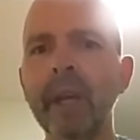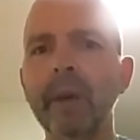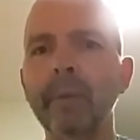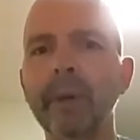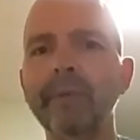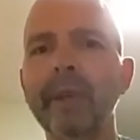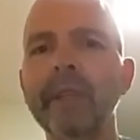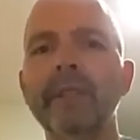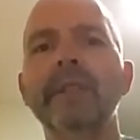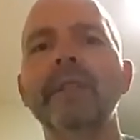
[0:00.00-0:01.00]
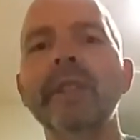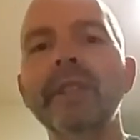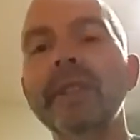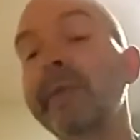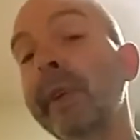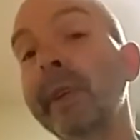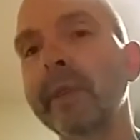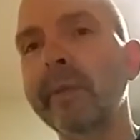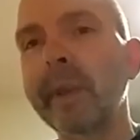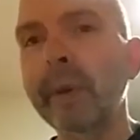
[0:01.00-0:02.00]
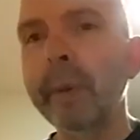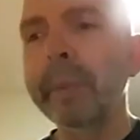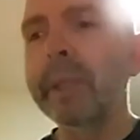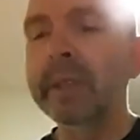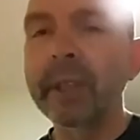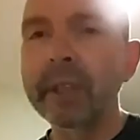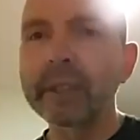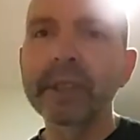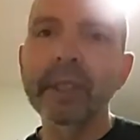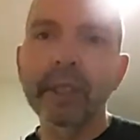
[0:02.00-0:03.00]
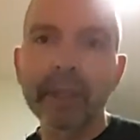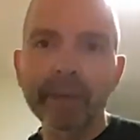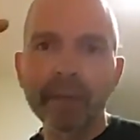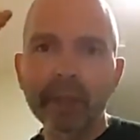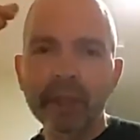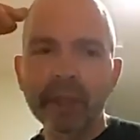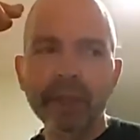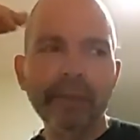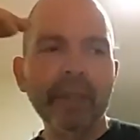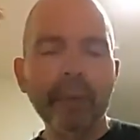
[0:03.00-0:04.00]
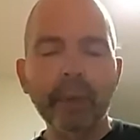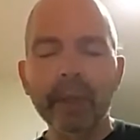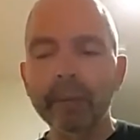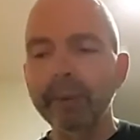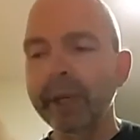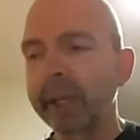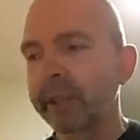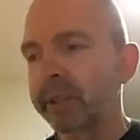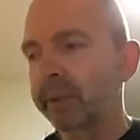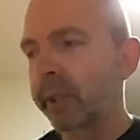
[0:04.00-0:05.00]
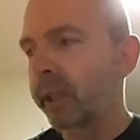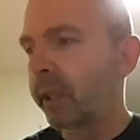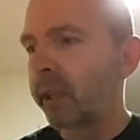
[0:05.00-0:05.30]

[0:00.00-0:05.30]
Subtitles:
What I find is, this is very good therapy. So like I said, I have an acquired brain injury.